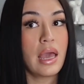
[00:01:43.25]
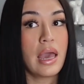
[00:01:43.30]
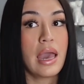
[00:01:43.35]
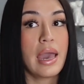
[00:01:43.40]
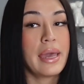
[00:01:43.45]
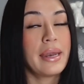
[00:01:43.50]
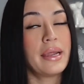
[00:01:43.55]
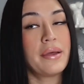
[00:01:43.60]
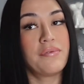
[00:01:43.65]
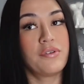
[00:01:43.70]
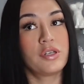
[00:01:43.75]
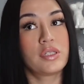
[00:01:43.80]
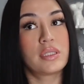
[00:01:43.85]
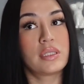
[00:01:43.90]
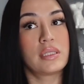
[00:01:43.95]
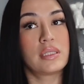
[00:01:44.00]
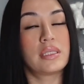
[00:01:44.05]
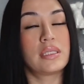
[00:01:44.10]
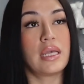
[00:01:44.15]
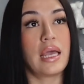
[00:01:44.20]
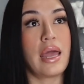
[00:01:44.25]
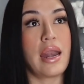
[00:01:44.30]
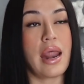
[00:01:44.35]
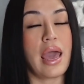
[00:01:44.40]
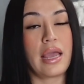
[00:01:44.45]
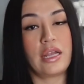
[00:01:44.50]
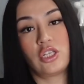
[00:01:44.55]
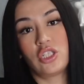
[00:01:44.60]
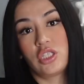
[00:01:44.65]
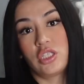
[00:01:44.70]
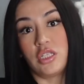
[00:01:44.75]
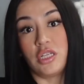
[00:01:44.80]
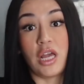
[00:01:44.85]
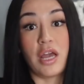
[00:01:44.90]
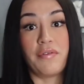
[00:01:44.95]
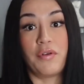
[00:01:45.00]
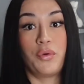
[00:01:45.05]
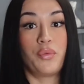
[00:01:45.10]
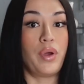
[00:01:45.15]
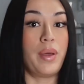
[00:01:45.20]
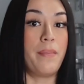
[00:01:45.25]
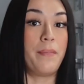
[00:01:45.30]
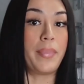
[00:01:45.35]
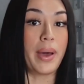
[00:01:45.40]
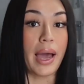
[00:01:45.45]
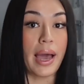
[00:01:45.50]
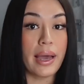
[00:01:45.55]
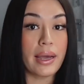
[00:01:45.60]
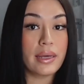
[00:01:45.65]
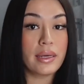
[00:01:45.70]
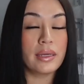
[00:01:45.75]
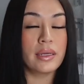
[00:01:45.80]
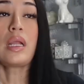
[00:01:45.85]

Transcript: and ever since then I just never went back.